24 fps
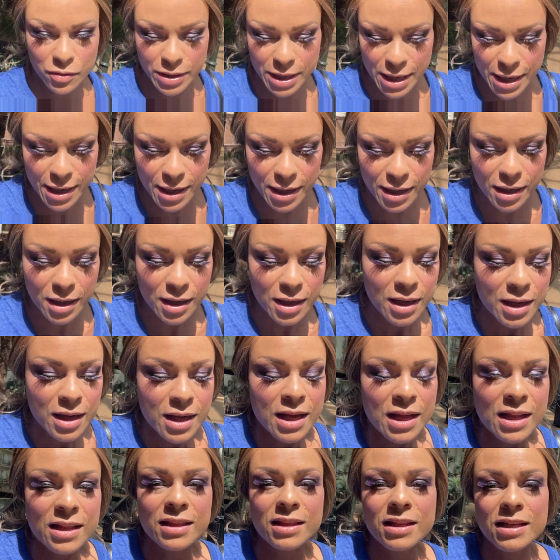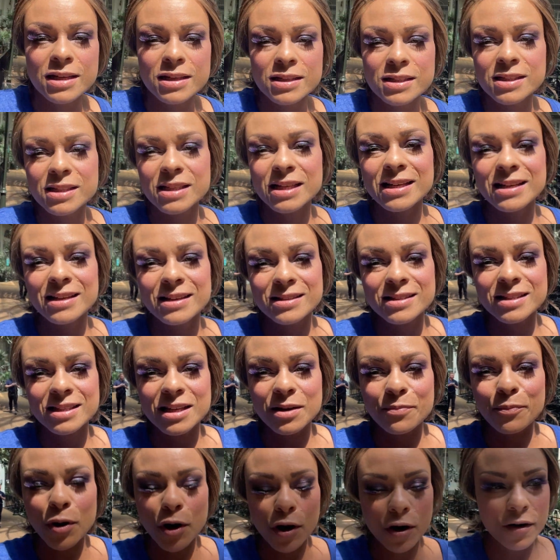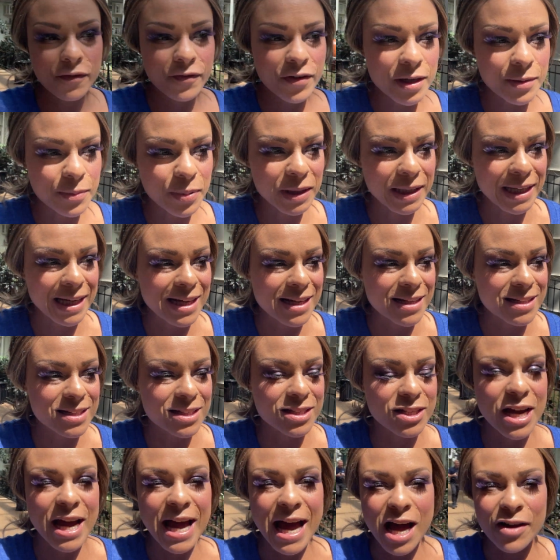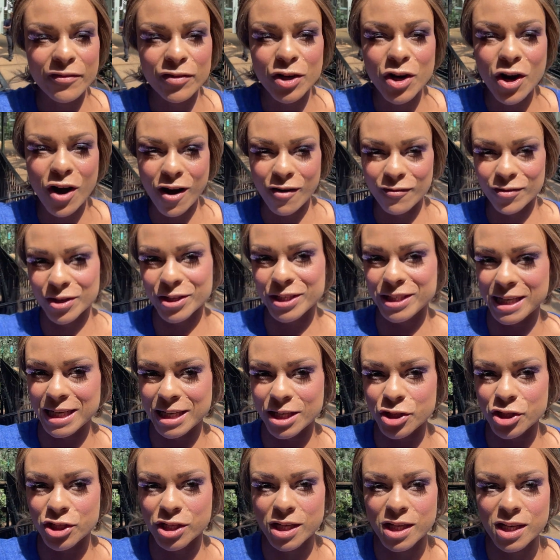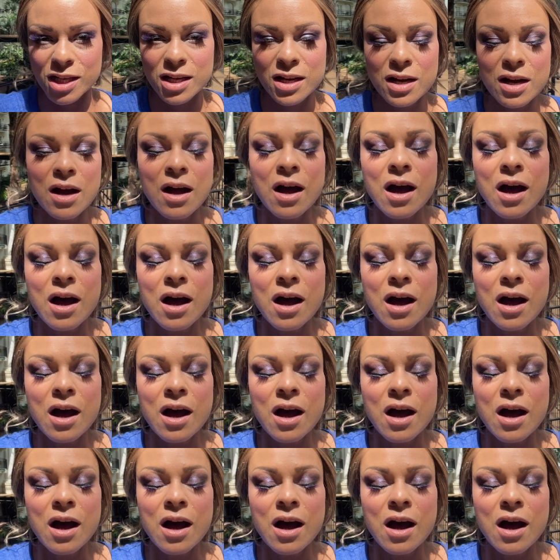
okay? This is the perfect place to have a conversation